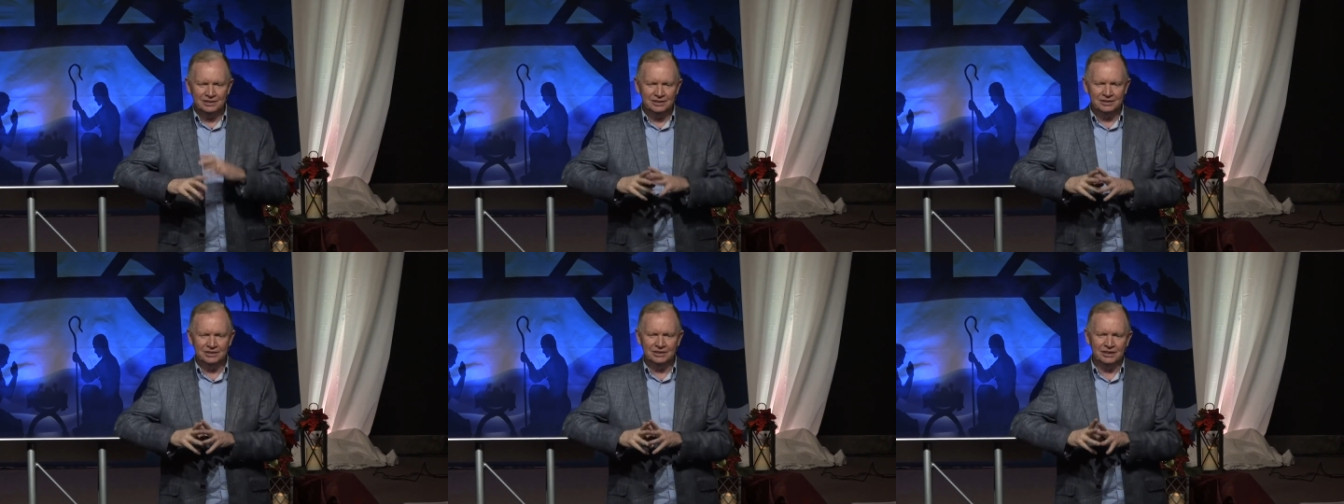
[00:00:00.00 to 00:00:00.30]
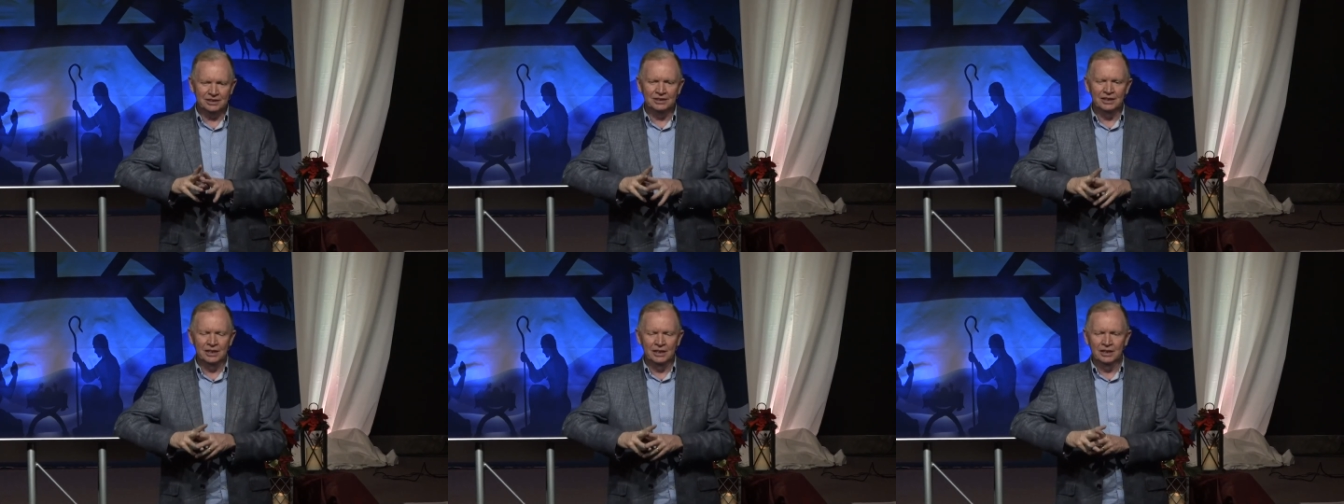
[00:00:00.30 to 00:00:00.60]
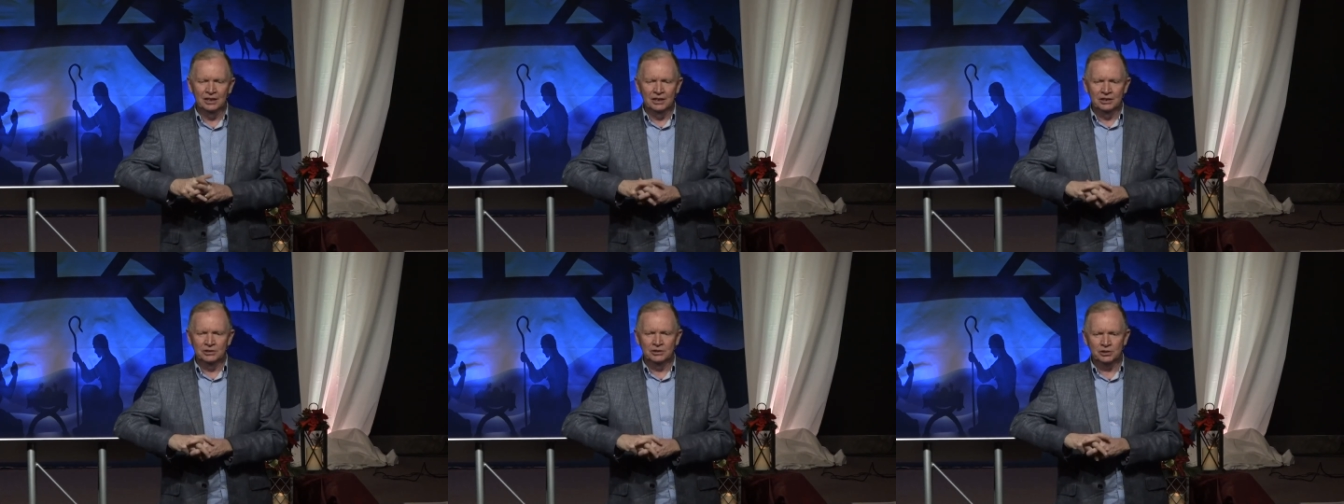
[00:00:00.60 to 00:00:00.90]
He said,
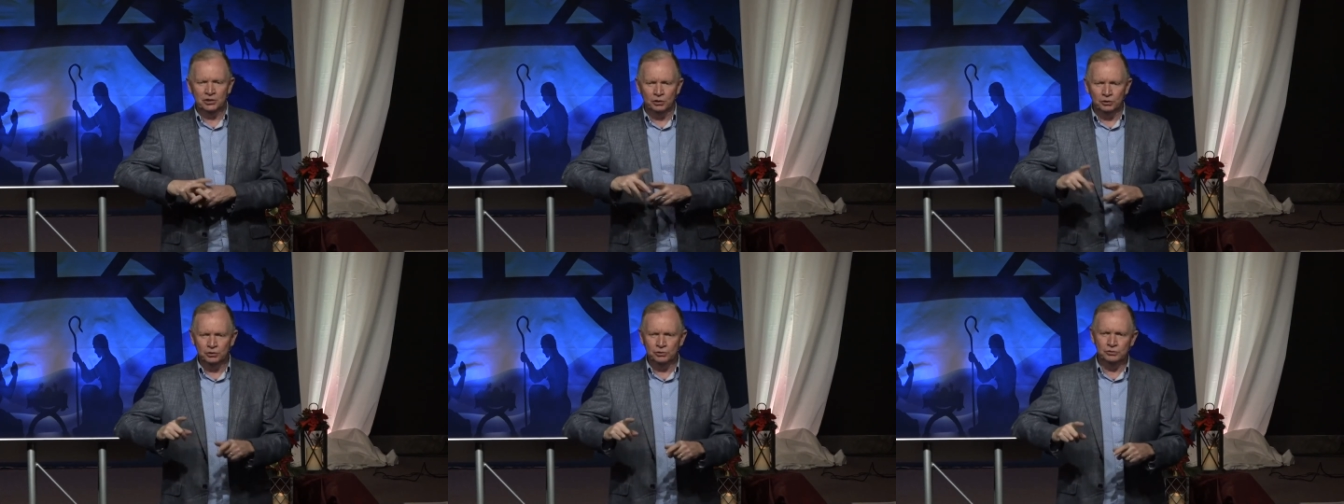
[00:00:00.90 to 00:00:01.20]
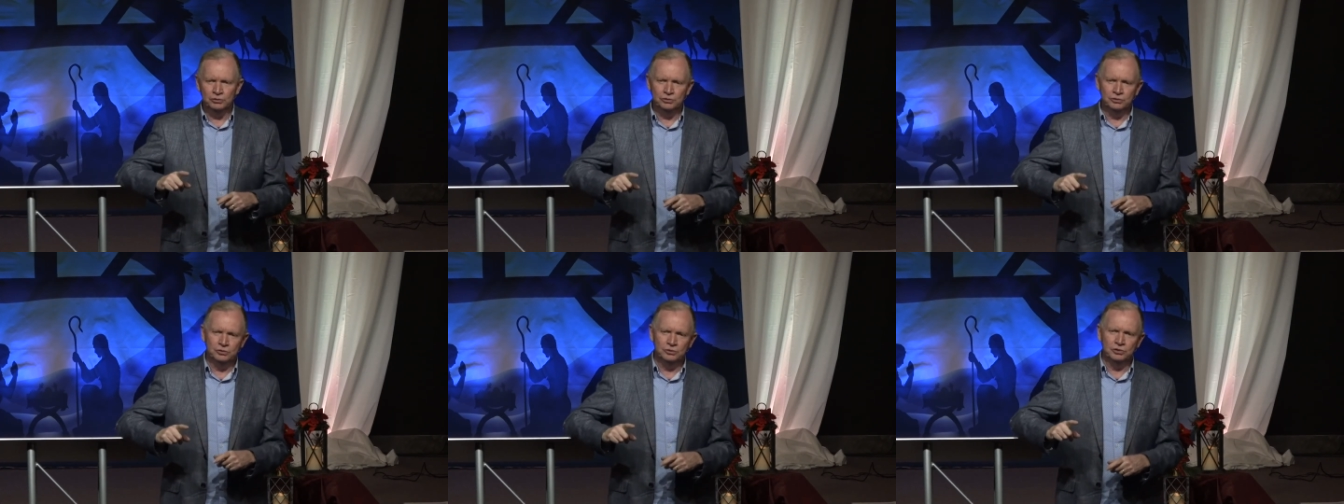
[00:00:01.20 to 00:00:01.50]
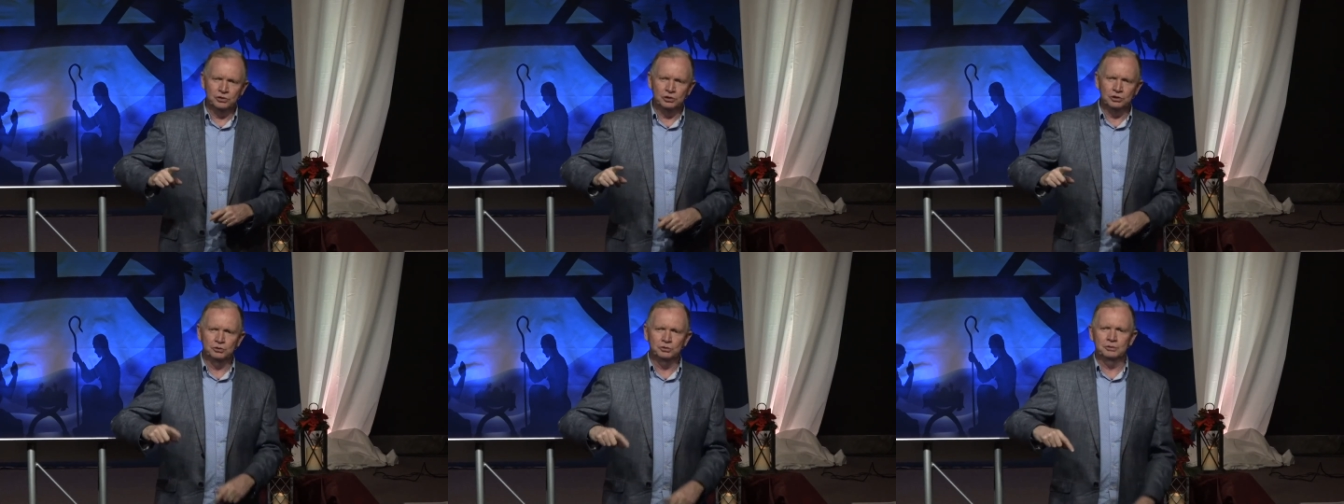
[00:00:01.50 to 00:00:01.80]
So
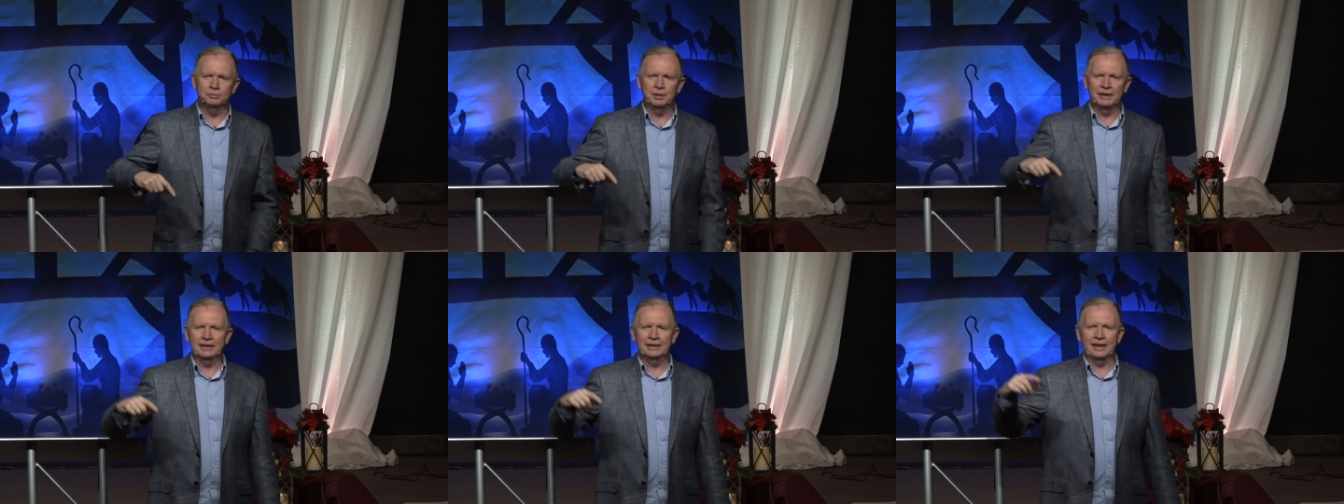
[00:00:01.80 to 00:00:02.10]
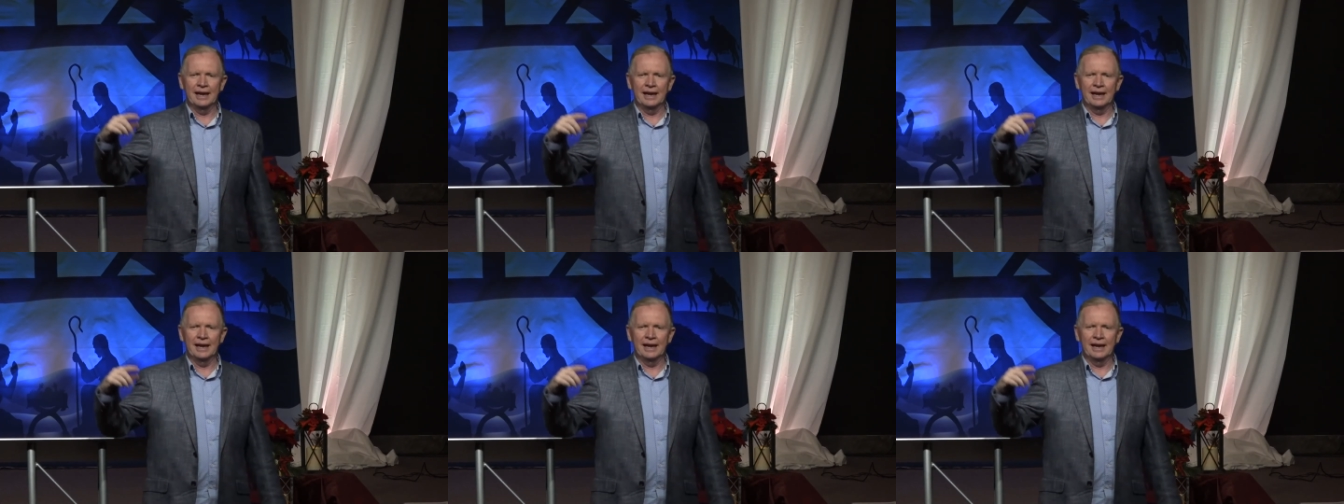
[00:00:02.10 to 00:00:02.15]
you would be